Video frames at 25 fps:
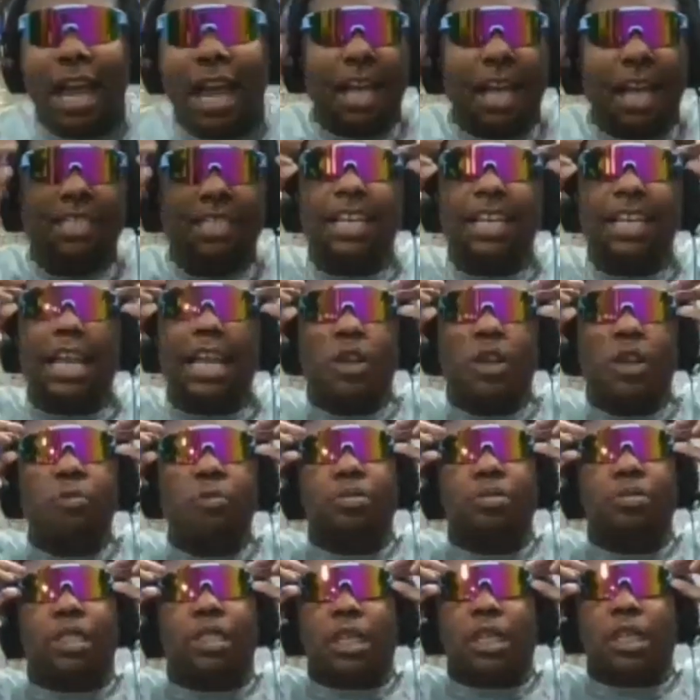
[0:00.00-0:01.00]
Like I say,
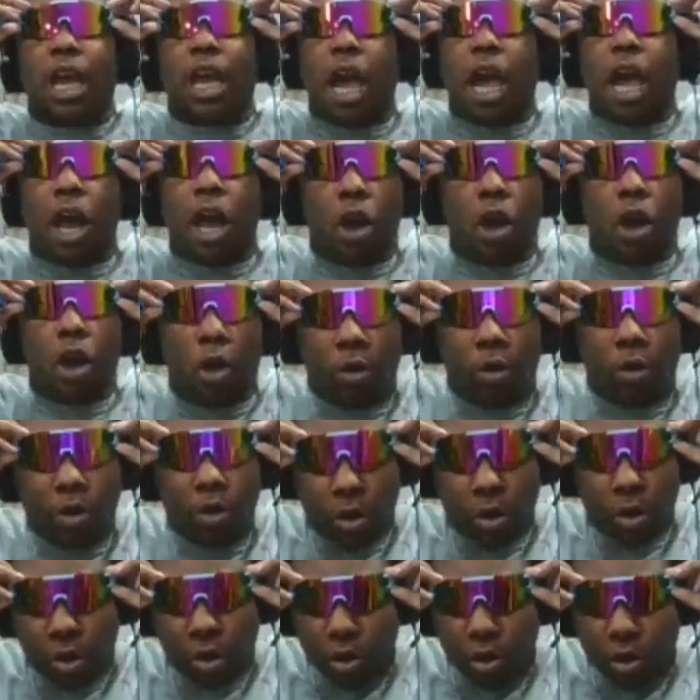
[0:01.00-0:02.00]
you put
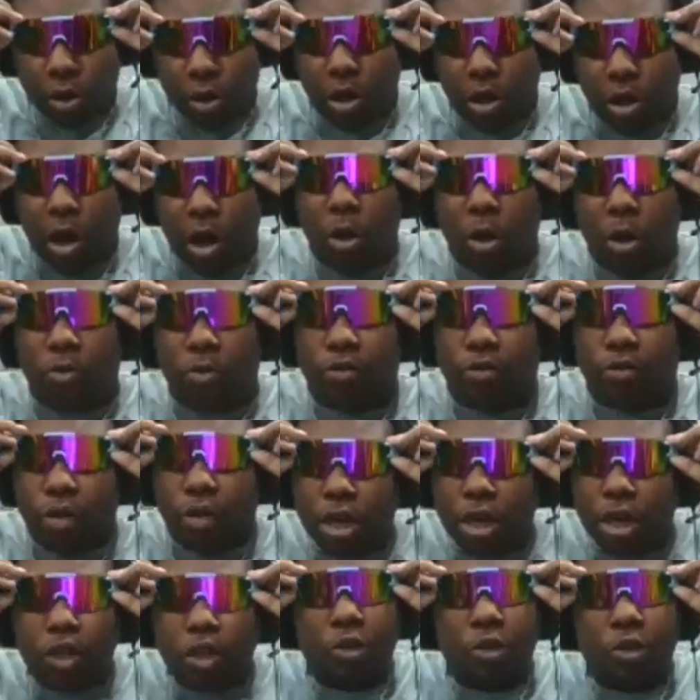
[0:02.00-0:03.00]
Chicago on
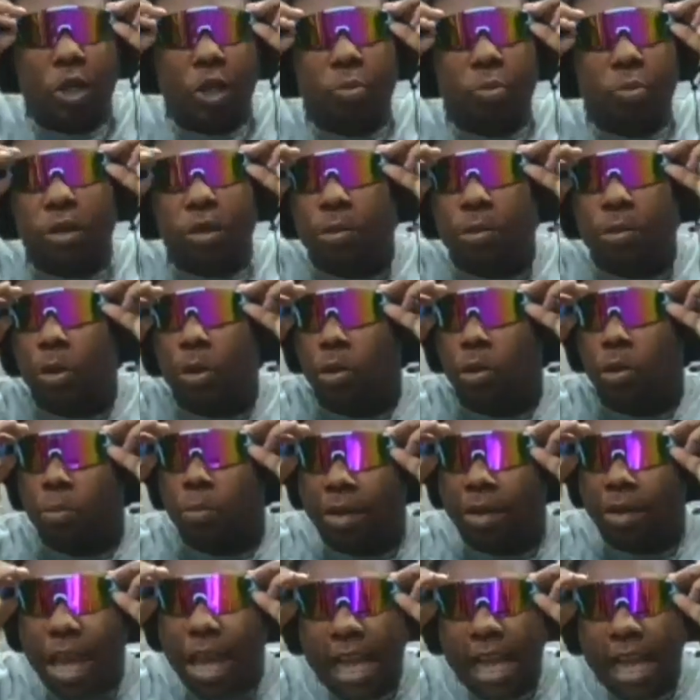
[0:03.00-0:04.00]
Front Street, you put them
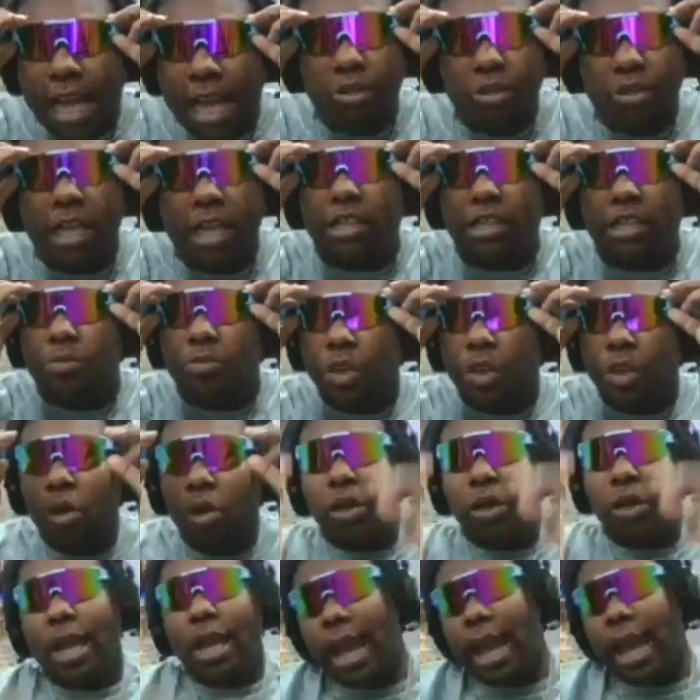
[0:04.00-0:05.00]
on blast, you let them
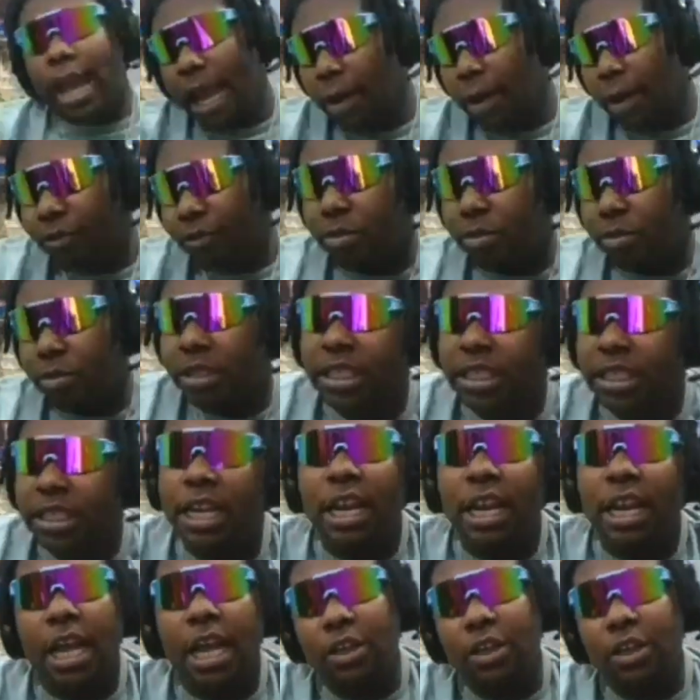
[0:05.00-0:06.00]
know, like, hey, I'm from the
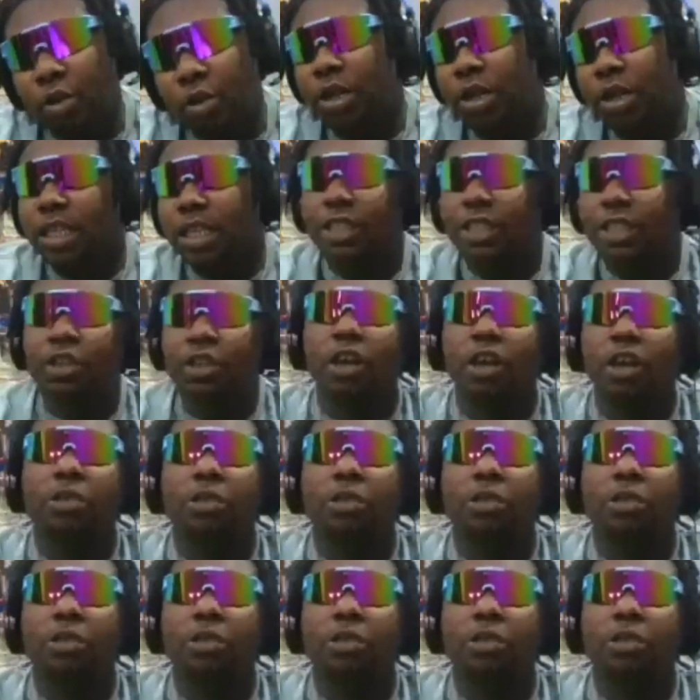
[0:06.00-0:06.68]
city and I do this. You